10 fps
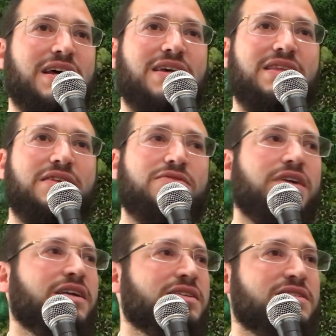Rabbi
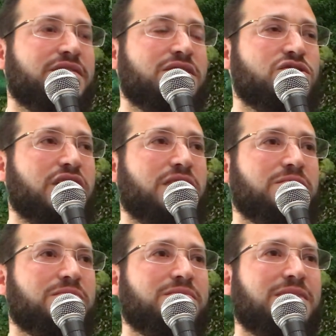Nachman used to say that the
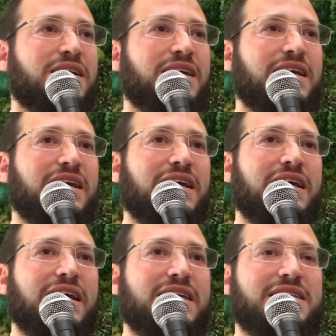greatness of
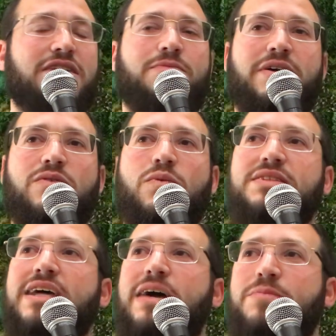HaShem
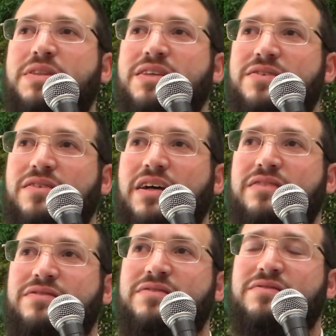is that no matter
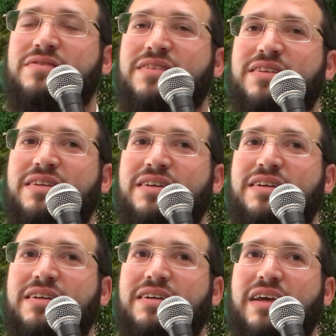what's happened in your
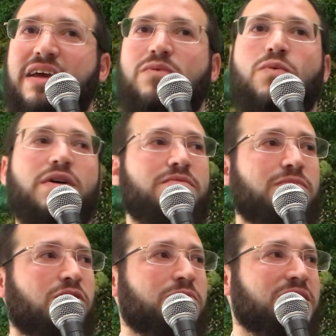life,
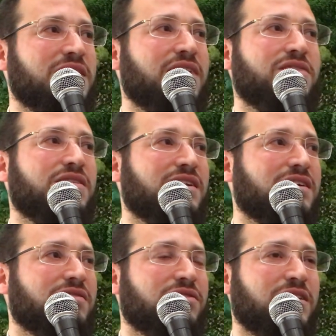in
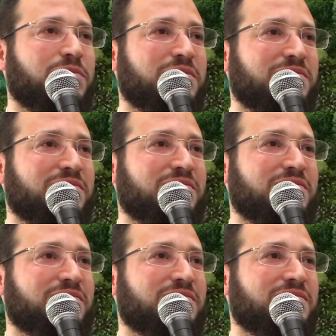one moment
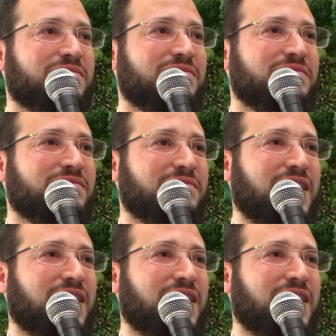everything can flip.